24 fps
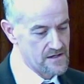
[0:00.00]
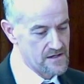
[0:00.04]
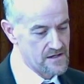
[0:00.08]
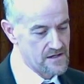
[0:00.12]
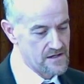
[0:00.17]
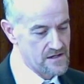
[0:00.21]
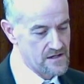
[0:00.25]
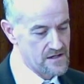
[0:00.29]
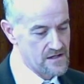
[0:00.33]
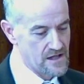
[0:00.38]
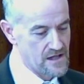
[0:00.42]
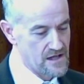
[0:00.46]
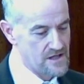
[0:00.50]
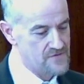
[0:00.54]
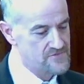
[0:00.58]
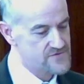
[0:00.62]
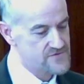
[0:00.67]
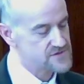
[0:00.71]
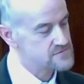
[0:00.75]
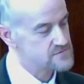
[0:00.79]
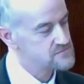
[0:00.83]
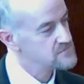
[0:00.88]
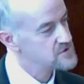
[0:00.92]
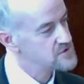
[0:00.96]

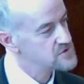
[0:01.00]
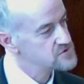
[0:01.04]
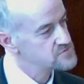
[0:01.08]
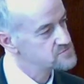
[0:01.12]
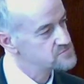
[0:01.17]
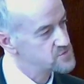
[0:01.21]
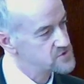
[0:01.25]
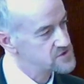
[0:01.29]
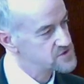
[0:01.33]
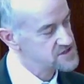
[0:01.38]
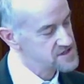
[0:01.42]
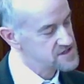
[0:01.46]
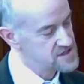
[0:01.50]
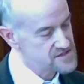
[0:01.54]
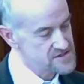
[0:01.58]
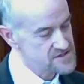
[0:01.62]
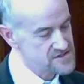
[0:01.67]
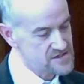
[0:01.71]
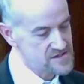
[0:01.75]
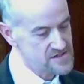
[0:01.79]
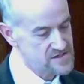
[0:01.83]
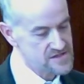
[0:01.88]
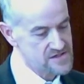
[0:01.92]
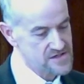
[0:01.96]
Life's most
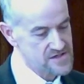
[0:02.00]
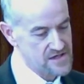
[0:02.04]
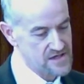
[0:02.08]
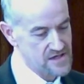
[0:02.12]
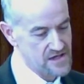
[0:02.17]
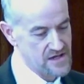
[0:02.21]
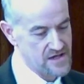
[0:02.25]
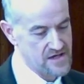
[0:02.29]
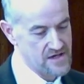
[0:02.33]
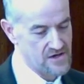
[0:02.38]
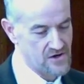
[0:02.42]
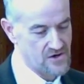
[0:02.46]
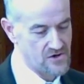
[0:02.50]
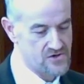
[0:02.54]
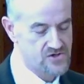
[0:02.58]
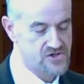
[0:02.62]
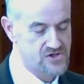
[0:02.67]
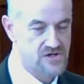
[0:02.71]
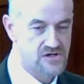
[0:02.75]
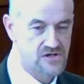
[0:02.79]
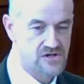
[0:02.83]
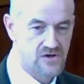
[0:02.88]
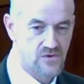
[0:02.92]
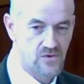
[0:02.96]
persistent and
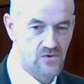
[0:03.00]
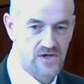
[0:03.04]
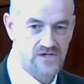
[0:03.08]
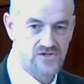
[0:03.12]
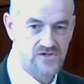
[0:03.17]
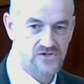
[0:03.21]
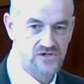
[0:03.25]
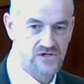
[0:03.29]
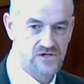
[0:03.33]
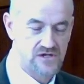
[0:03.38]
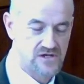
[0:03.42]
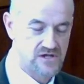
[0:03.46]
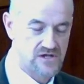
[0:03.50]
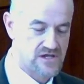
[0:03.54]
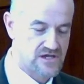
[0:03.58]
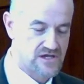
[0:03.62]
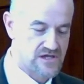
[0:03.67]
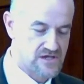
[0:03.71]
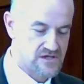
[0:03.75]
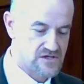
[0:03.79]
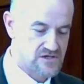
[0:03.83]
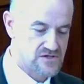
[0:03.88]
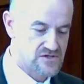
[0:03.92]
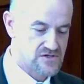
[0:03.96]
urgent question
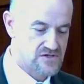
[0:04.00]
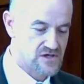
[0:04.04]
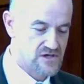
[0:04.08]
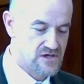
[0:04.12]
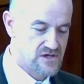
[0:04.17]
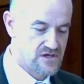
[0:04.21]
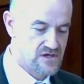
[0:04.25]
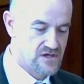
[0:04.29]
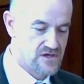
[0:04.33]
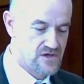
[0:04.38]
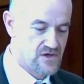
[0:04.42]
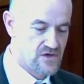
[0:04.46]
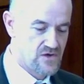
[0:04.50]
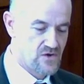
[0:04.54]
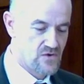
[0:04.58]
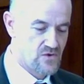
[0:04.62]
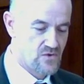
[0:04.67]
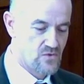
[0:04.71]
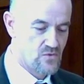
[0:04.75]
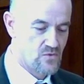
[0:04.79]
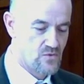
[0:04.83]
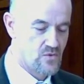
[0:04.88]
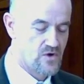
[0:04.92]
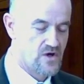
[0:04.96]
is
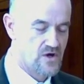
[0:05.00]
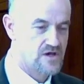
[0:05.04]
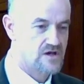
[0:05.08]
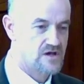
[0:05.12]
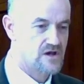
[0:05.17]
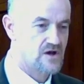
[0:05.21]
what are